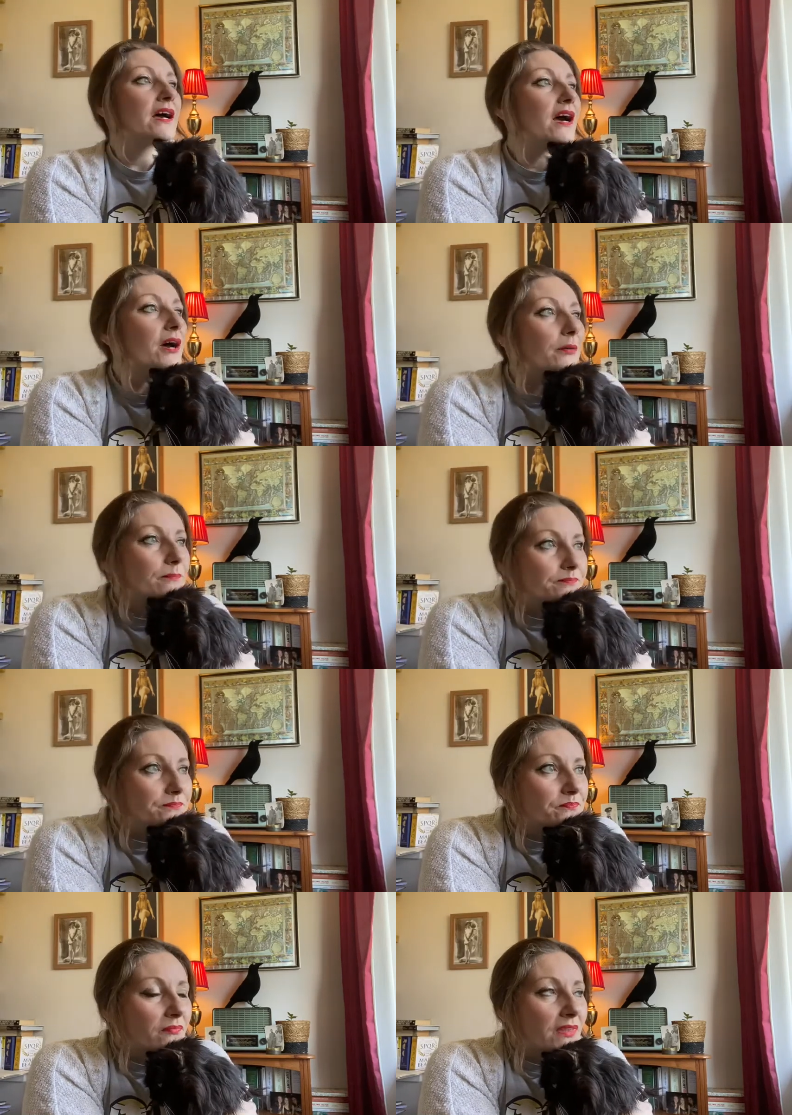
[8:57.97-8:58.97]

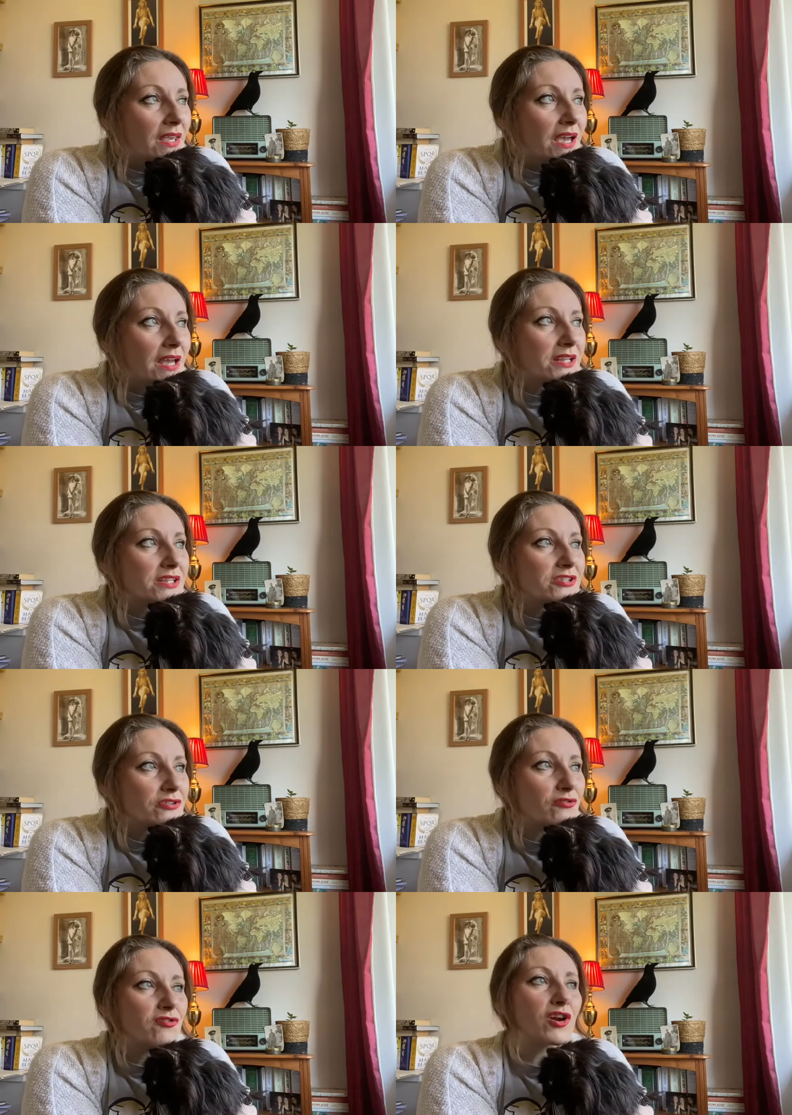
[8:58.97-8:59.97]
and
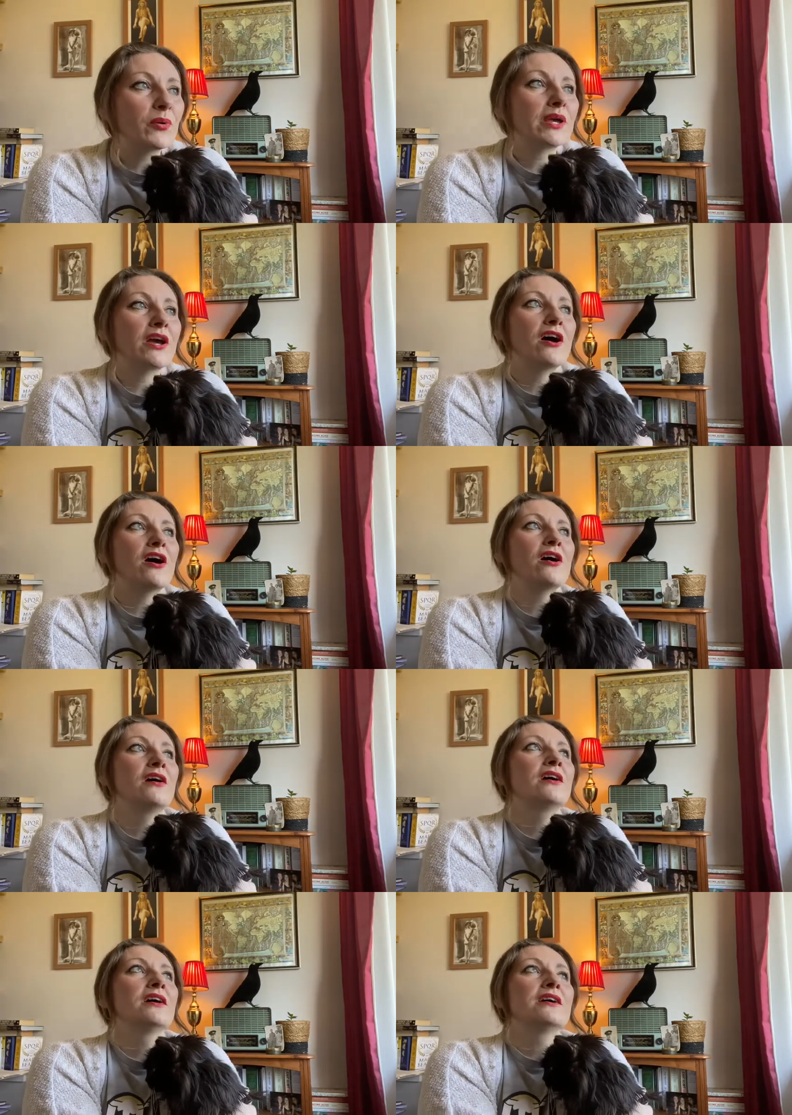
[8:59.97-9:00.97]
you're following her